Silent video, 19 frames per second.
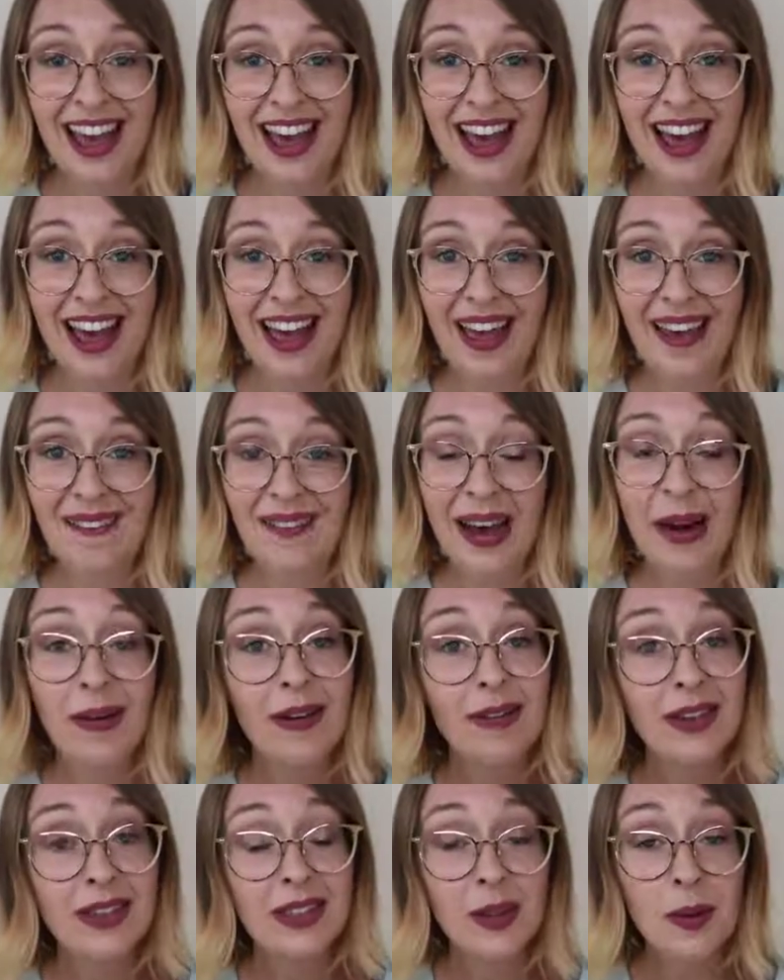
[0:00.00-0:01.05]
Um,
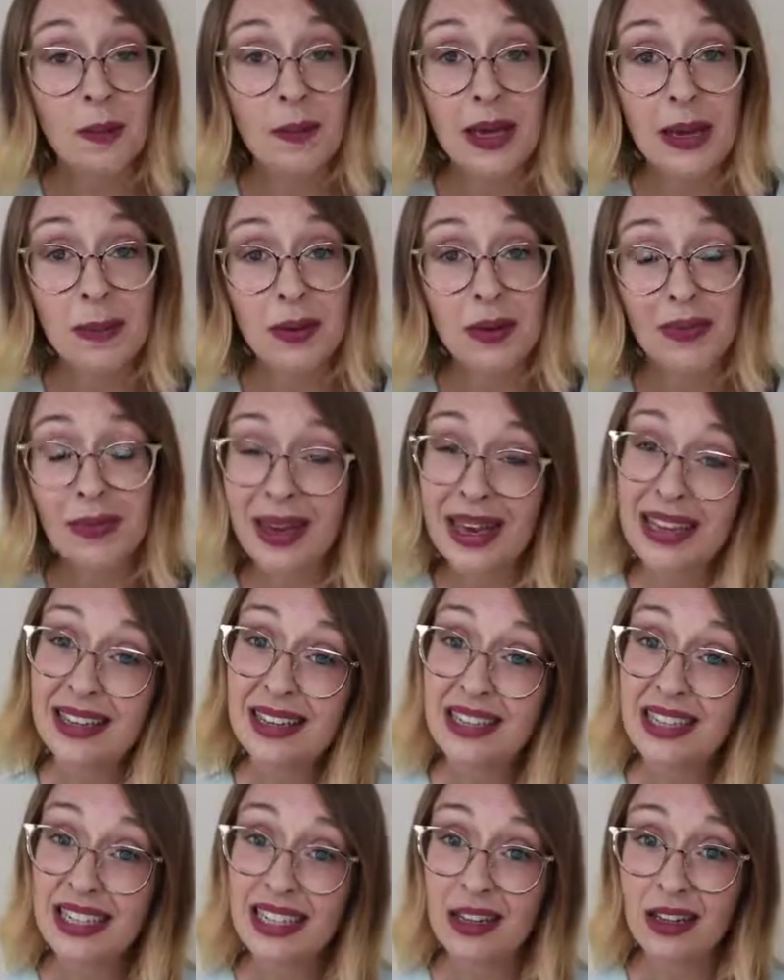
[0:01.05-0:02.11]
however, some people may
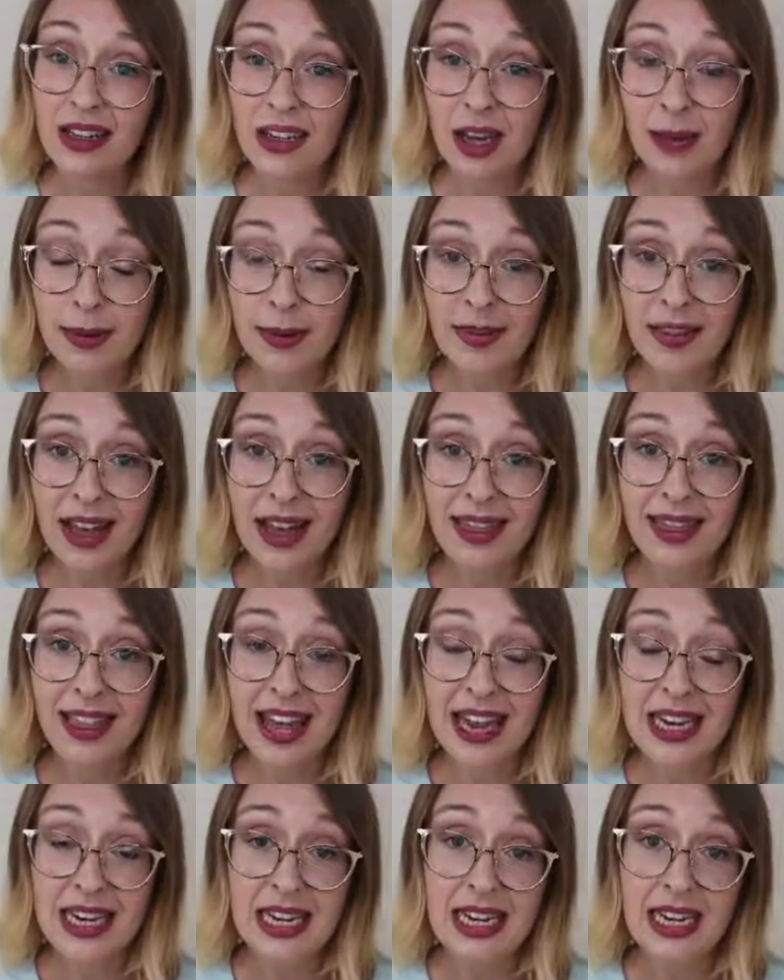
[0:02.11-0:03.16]
still, on top of that,
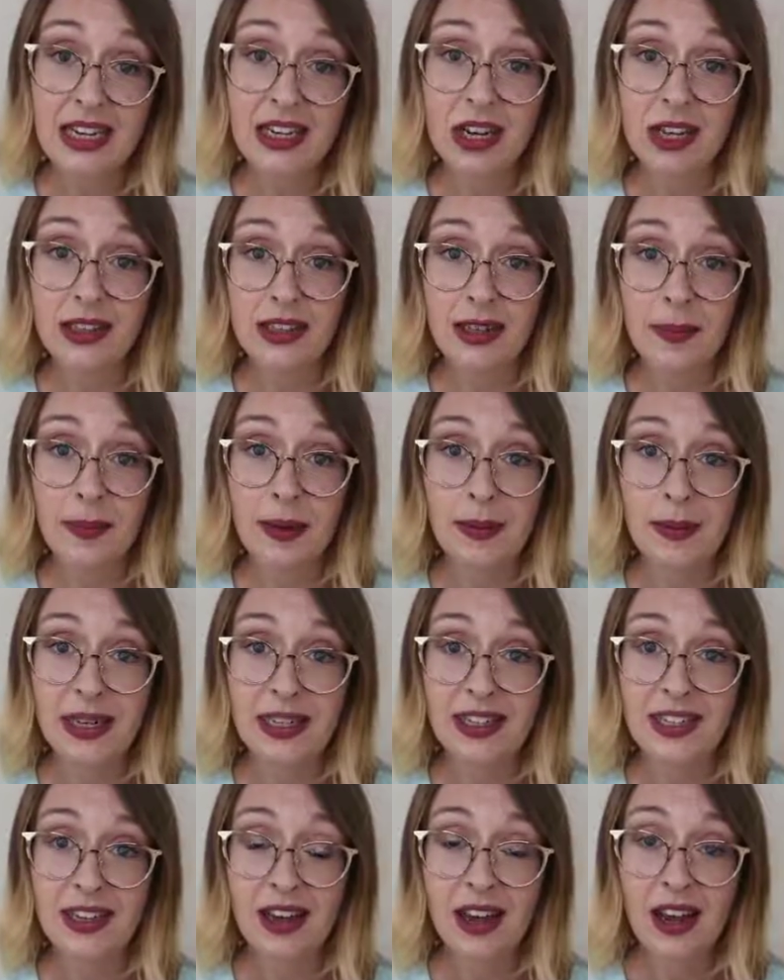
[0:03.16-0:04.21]
then need a
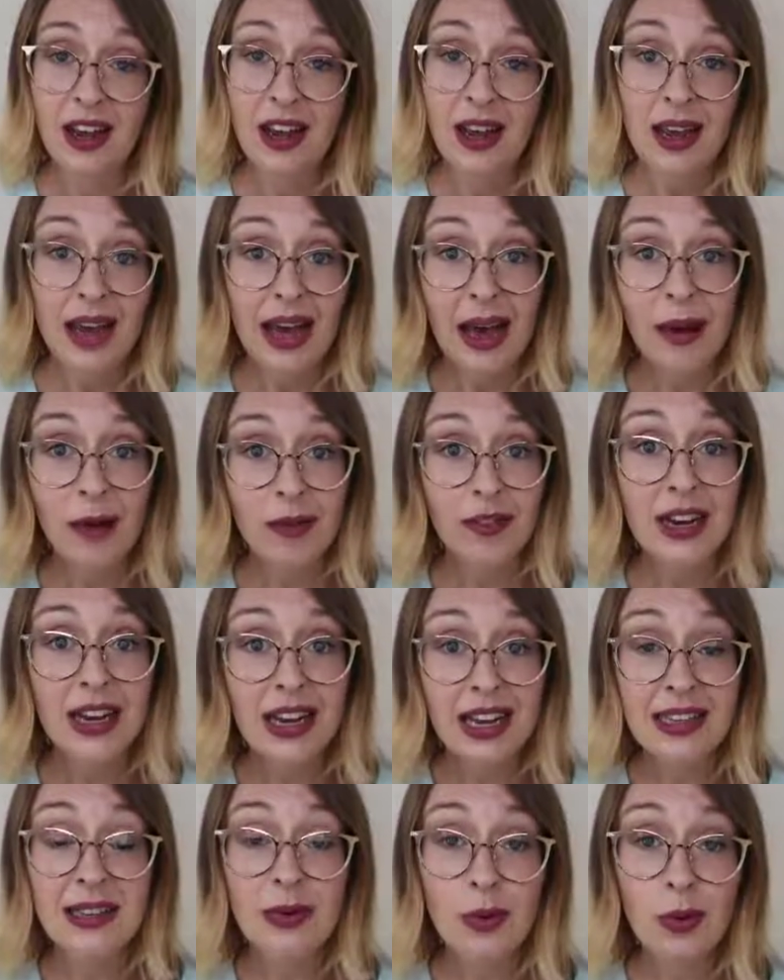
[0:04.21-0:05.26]
supplement. However,
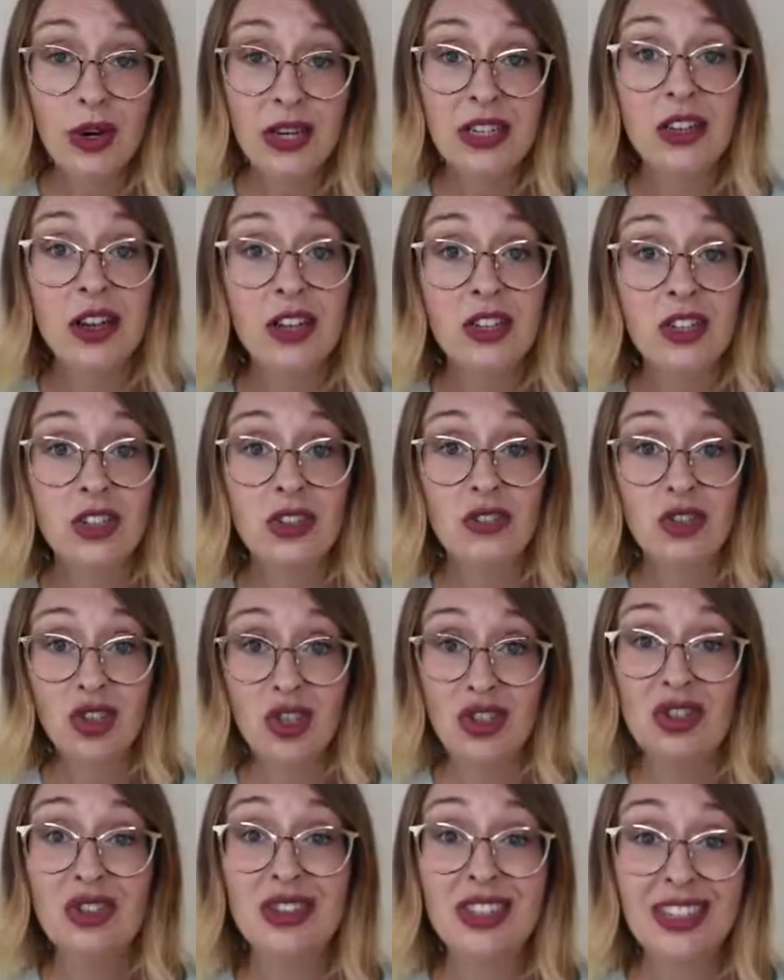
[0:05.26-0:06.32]
it is important not to
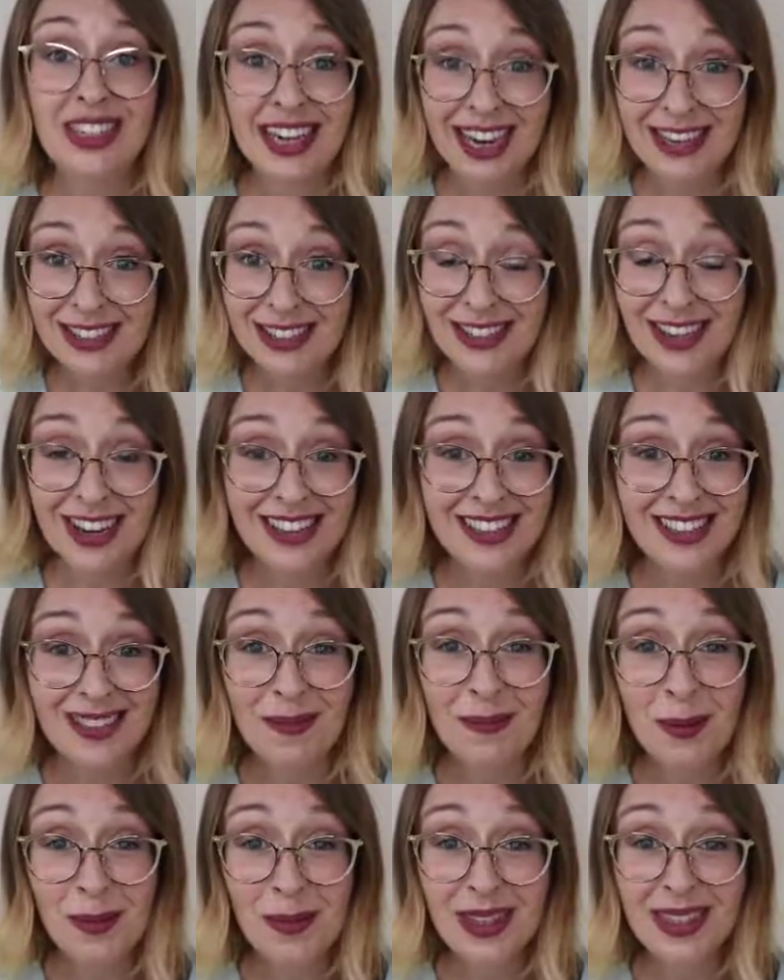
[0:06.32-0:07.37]
just standardize
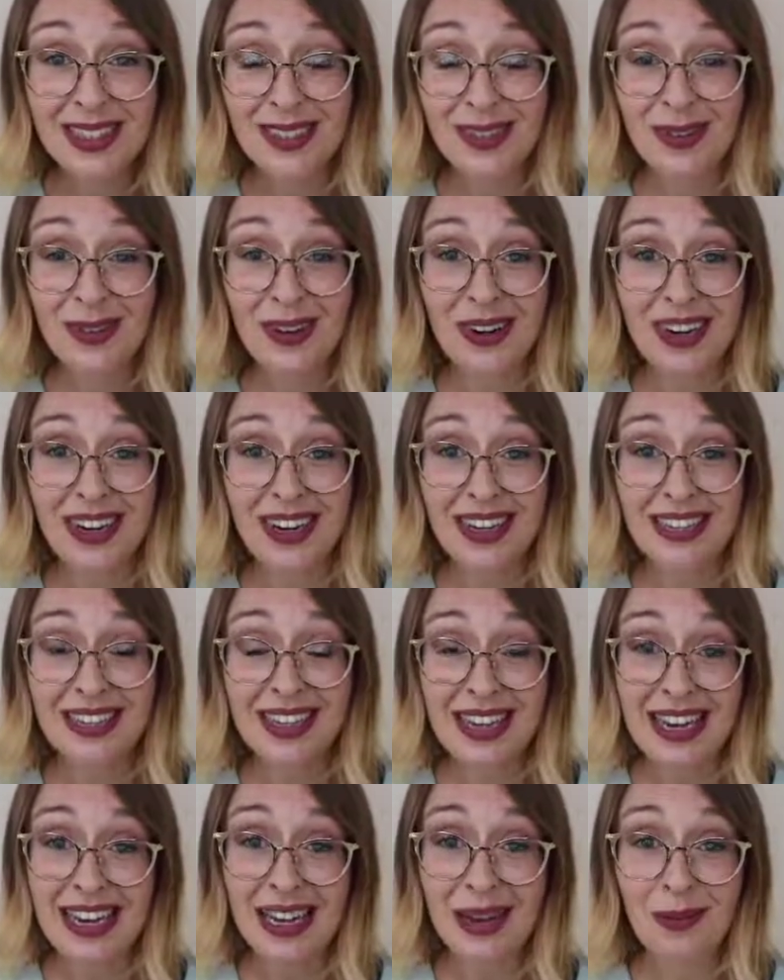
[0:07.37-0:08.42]
supplements for
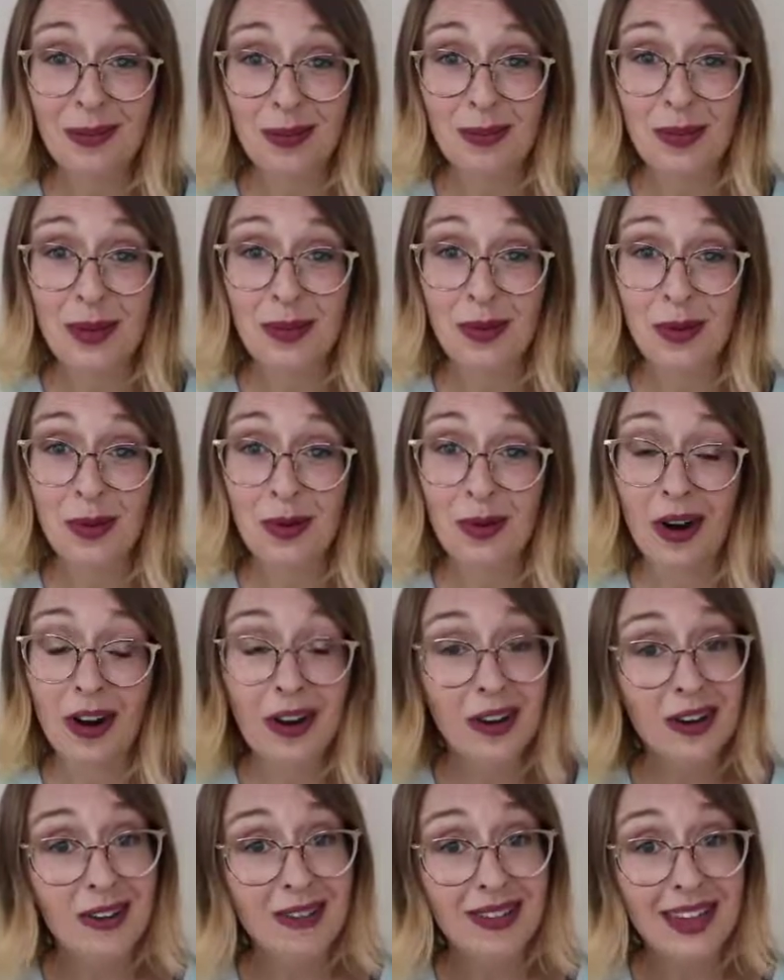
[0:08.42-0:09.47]
selenium for people who
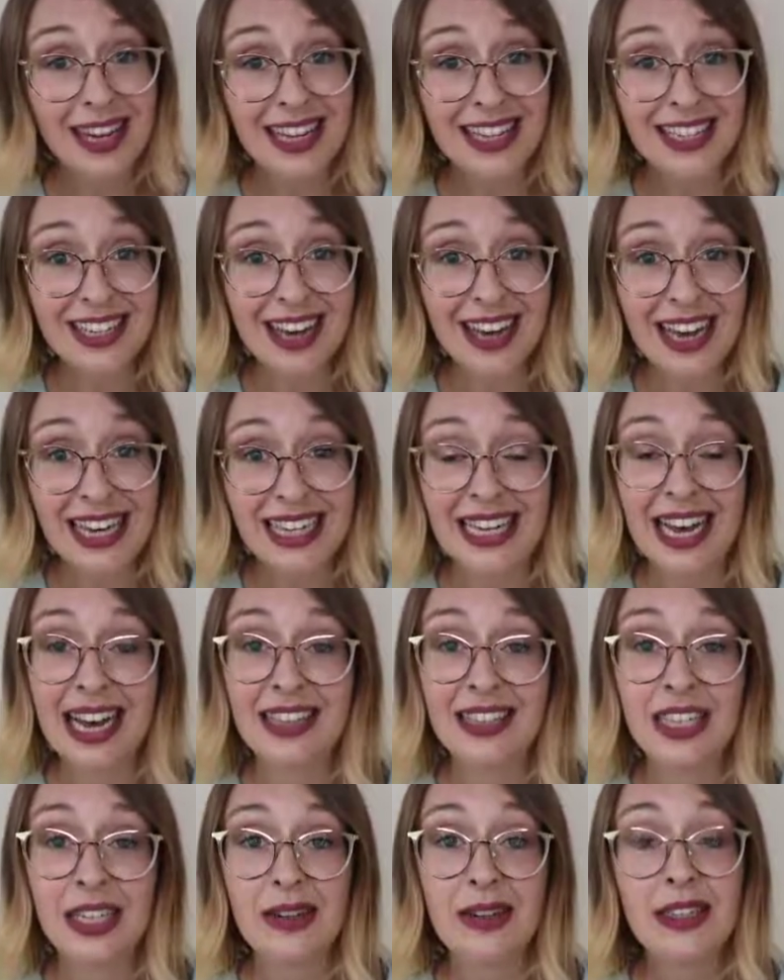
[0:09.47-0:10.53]
are on a vegan diet,
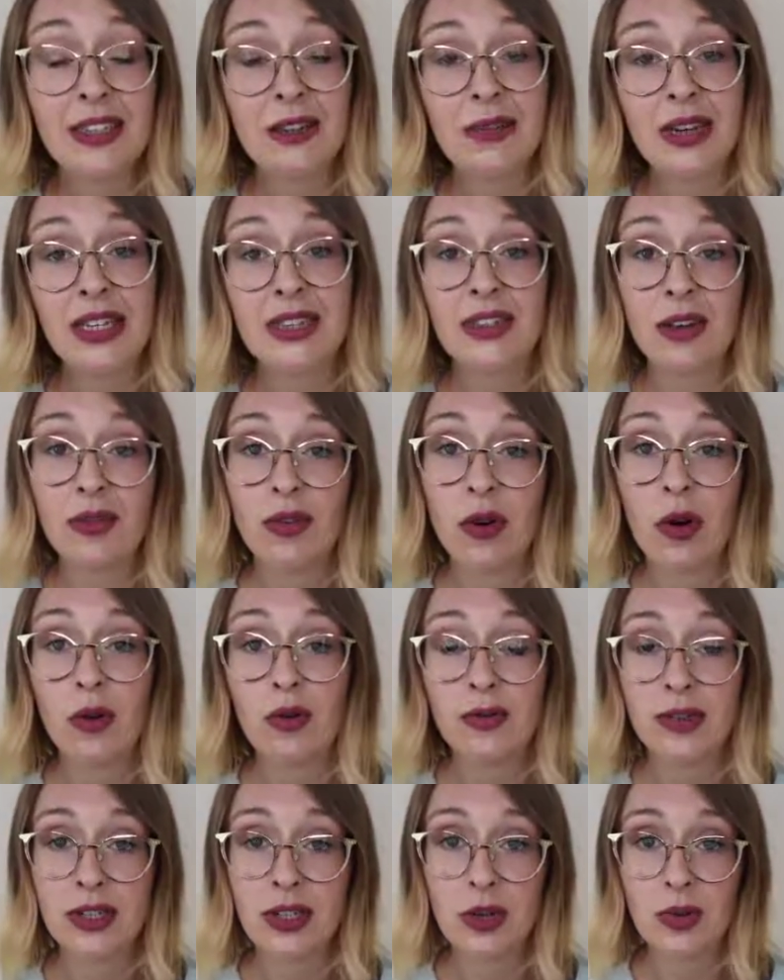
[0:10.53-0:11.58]
as there is a risk of
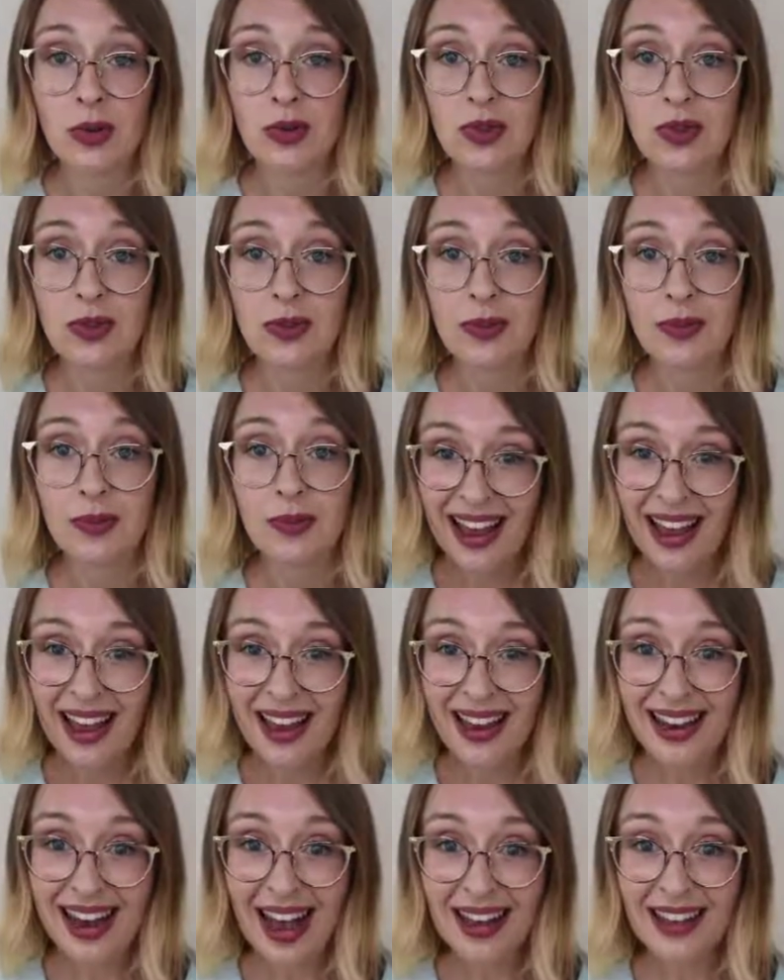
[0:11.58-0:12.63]
overdose.
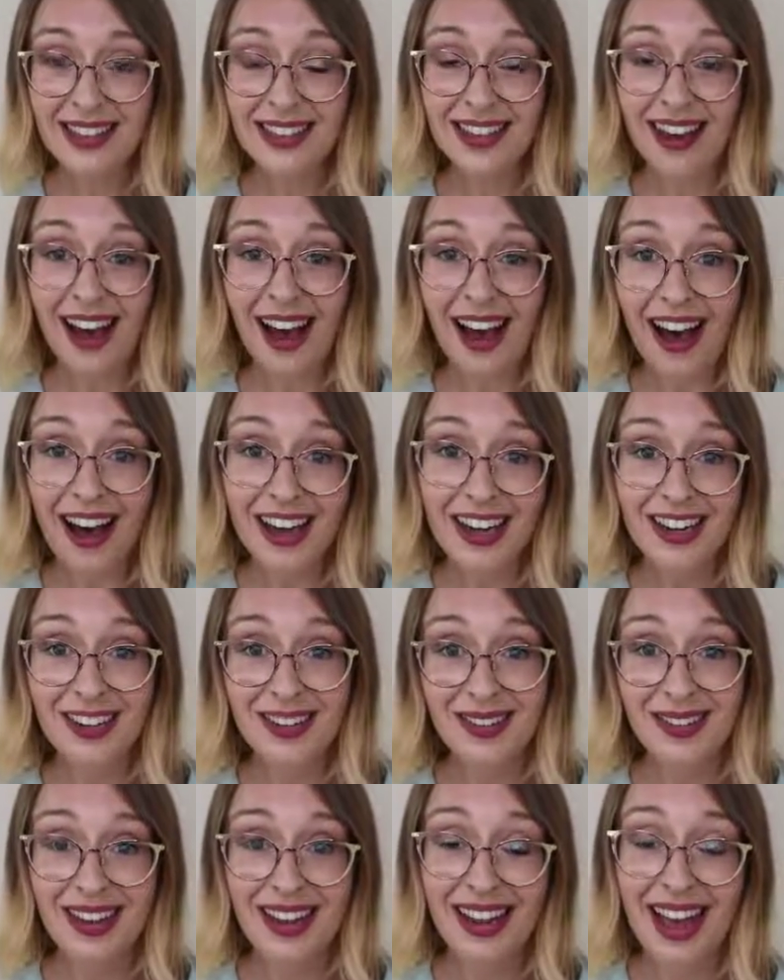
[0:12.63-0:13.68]
Next,
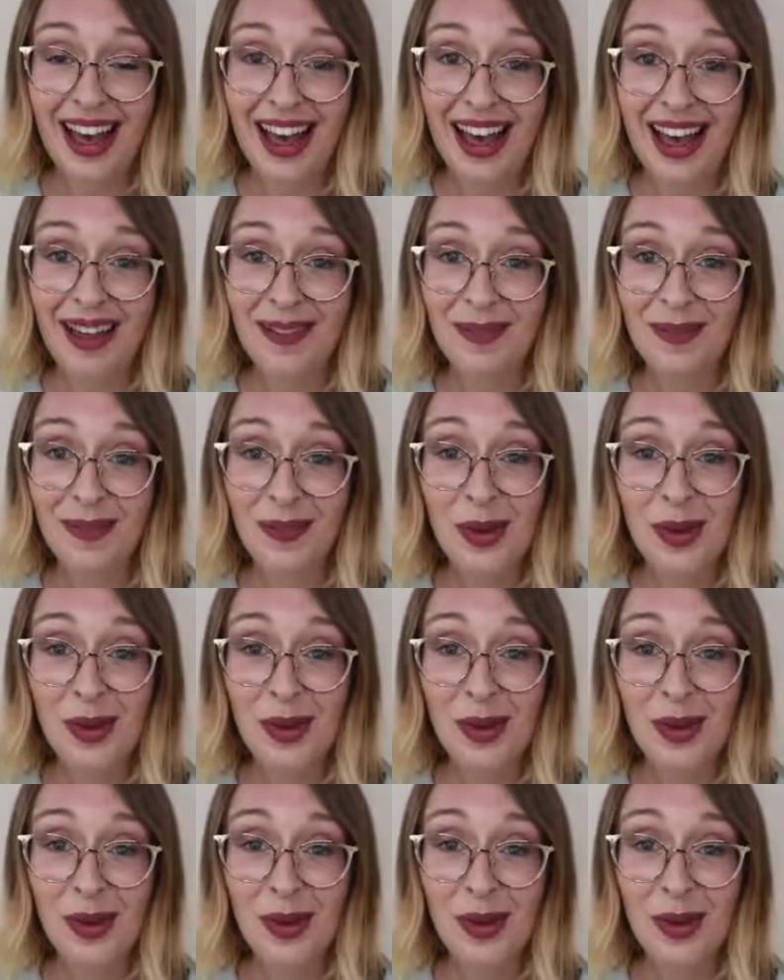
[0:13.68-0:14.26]
iron. Um,